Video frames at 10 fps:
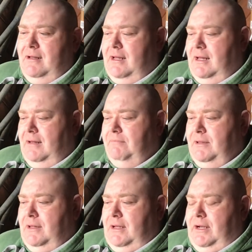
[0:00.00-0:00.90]
and
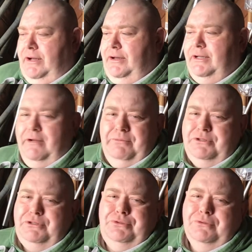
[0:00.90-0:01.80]
I don't wish
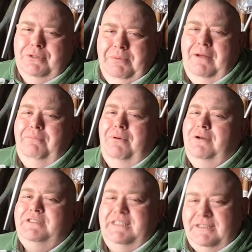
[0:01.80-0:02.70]
to talk about
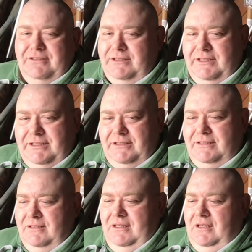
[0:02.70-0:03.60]
politics on this
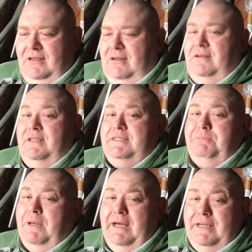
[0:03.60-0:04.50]

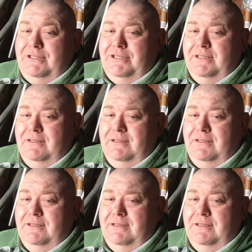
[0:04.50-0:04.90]
page,